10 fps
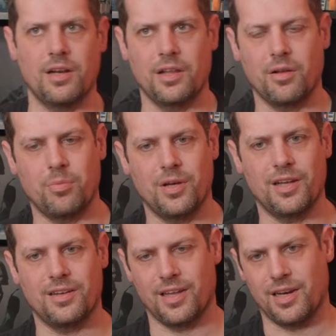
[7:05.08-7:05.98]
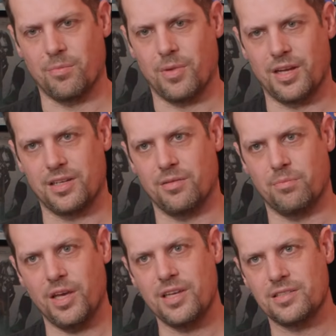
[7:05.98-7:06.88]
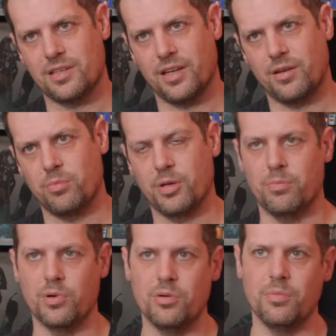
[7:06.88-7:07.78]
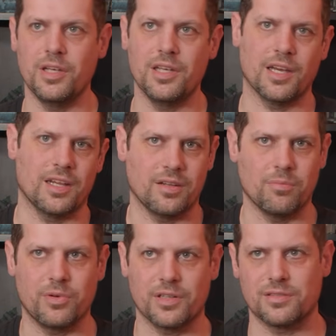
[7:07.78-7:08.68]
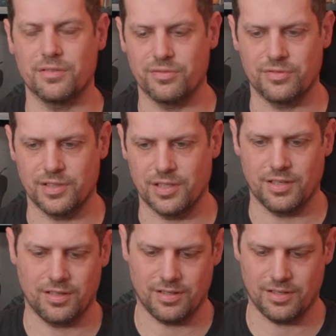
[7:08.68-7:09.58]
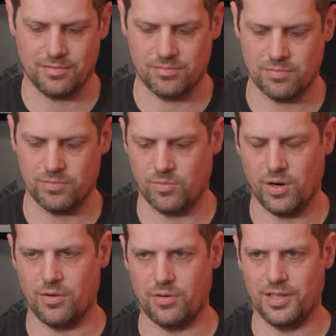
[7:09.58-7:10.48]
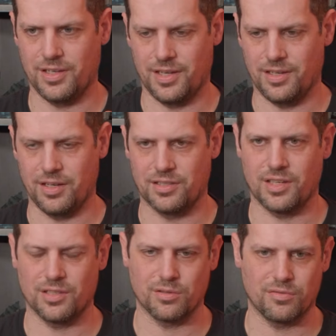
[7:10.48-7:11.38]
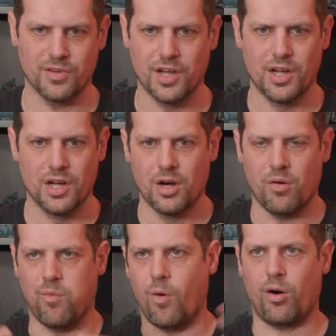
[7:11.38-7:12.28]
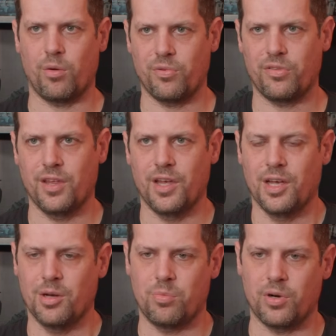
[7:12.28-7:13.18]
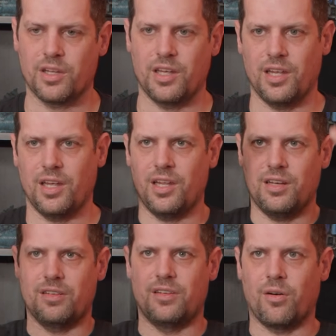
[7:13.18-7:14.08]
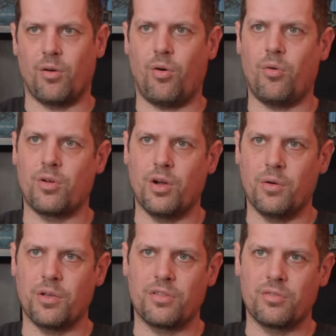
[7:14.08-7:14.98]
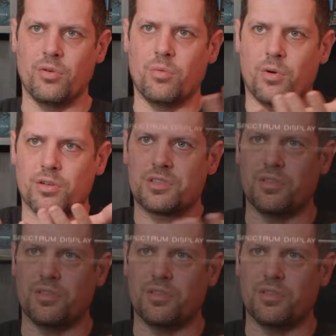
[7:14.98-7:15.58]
a little bit, and they make the bass a little bit boomy and impressive, in sense of warmth, but they're all going towards